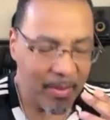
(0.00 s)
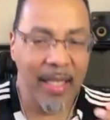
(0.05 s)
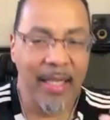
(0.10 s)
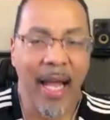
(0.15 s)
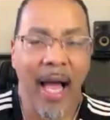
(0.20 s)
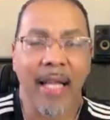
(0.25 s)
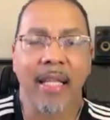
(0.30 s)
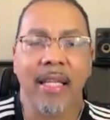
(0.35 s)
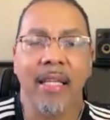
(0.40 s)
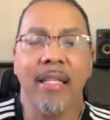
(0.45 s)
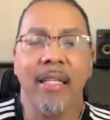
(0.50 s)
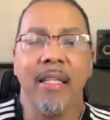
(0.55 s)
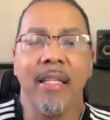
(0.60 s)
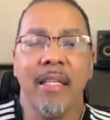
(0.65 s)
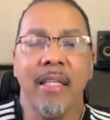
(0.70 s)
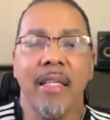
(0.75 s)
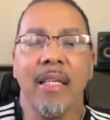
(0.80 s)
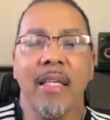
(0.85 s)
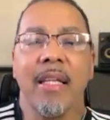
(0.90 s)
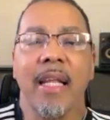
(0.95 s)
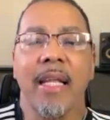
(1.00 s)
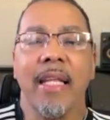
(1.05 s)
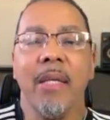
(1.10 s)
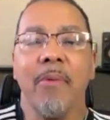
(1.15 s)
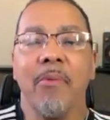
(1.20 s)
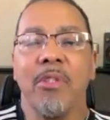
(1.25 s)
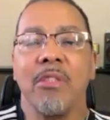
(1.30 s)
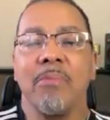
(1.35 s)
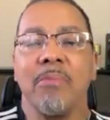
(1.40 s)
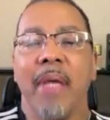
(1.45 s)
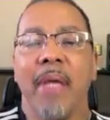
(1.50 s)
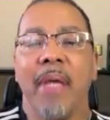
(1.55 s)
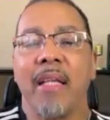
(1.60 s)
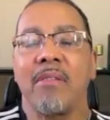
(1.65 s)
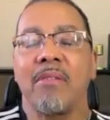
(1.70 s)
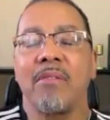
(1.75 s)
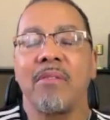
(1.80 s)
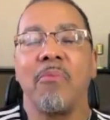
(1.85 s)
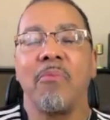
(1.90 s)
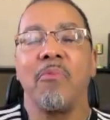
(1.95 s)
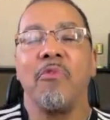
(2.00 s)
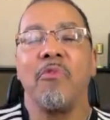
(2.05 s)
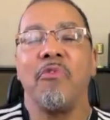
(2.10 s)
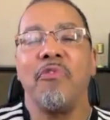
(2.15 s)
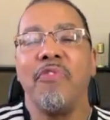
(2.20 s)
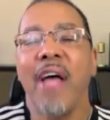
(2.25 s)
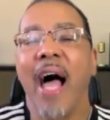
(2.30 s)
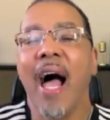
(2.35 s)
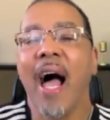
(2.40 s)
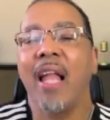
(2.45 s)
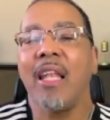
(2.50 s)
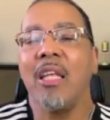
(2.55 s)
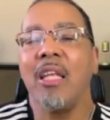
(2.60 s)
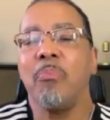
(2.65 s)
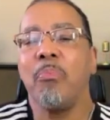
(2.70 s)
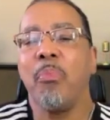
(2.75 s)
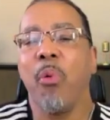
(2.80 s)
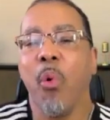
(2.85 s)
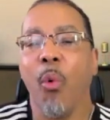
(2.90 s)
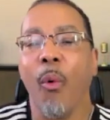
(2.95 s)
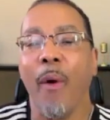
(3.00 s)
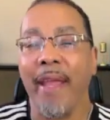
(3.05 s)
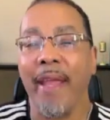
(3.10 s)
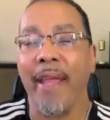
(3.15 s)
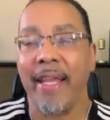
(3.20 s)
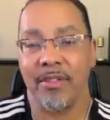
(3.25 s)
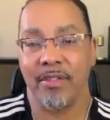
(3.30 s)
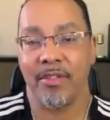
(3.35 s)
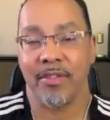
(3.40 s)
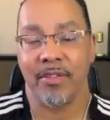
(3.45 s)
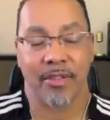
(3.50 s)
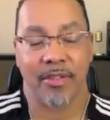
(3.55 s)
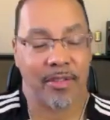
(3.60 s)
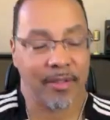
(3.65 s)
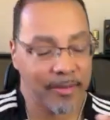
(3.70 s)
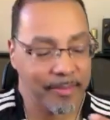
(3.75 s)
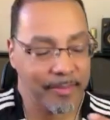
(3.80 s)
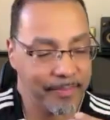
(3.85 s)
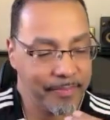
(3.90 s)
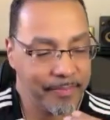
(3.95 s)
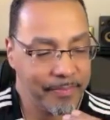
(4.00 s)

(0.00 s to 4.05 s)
And I can hear that he was making some valid points.